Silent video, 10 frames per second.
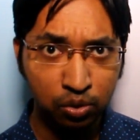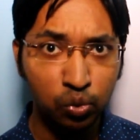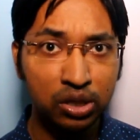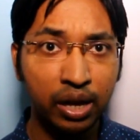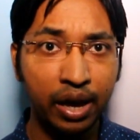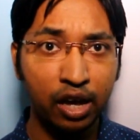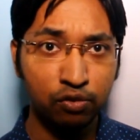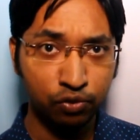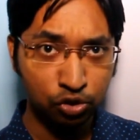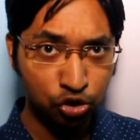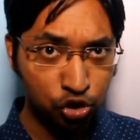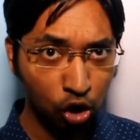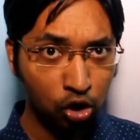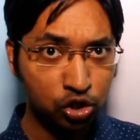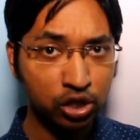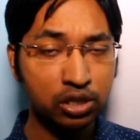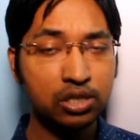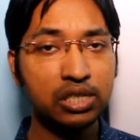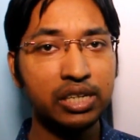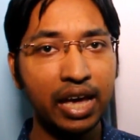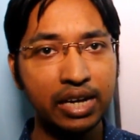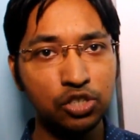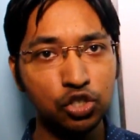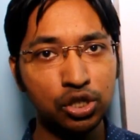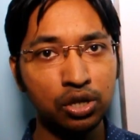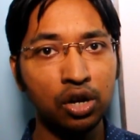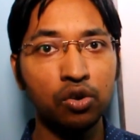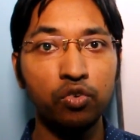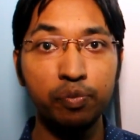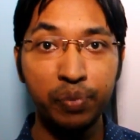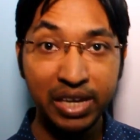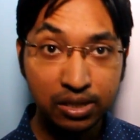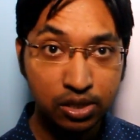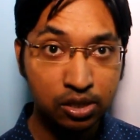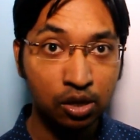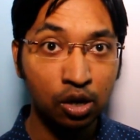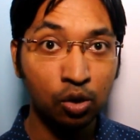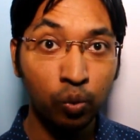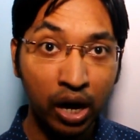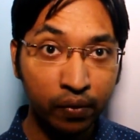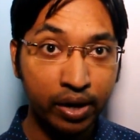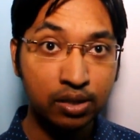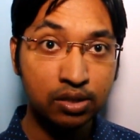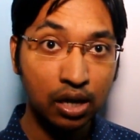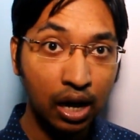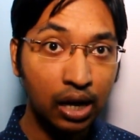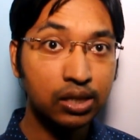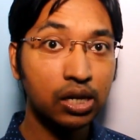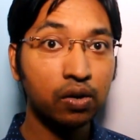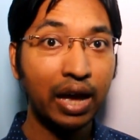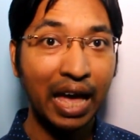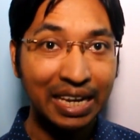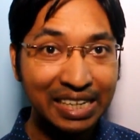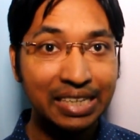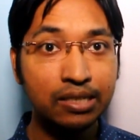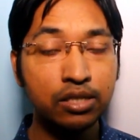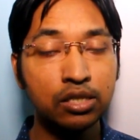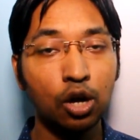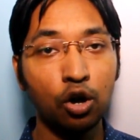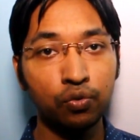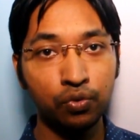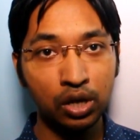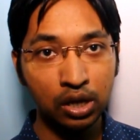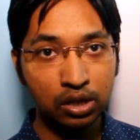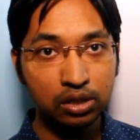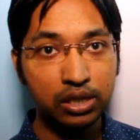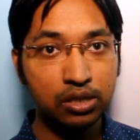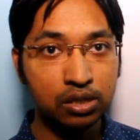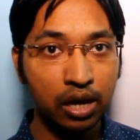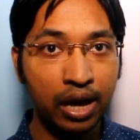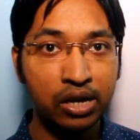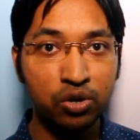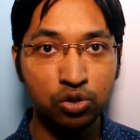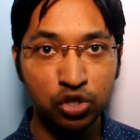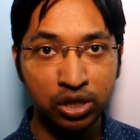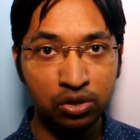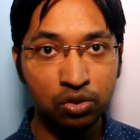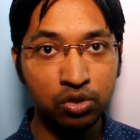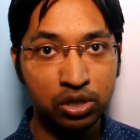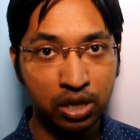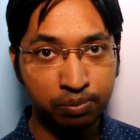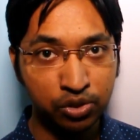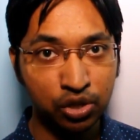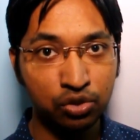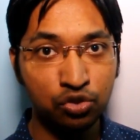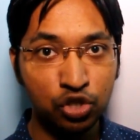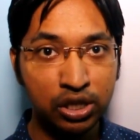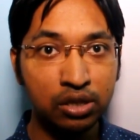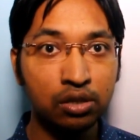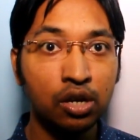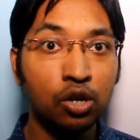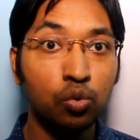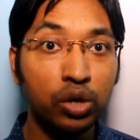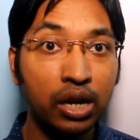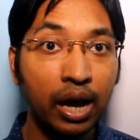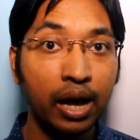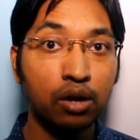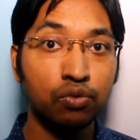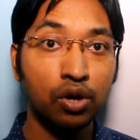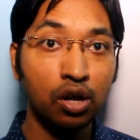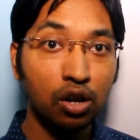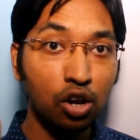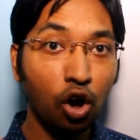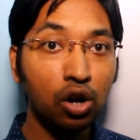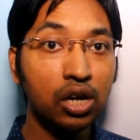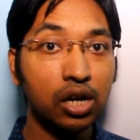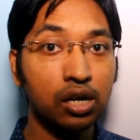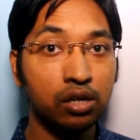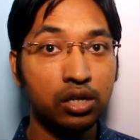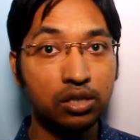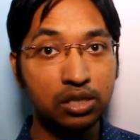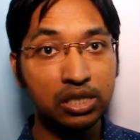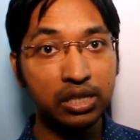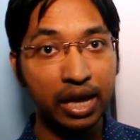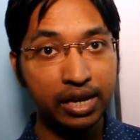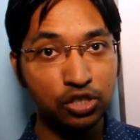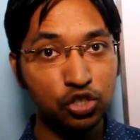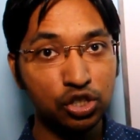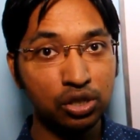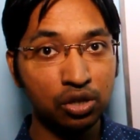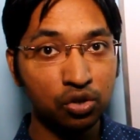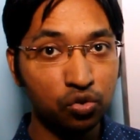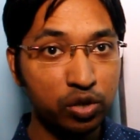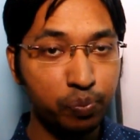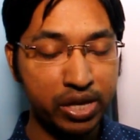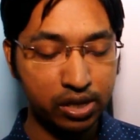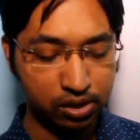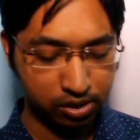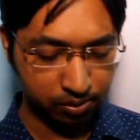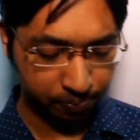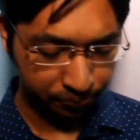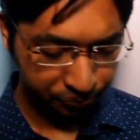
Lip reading: will have short CAG repeats, whereas other alleles of this androgen receptor gene will have longer CAG repeats.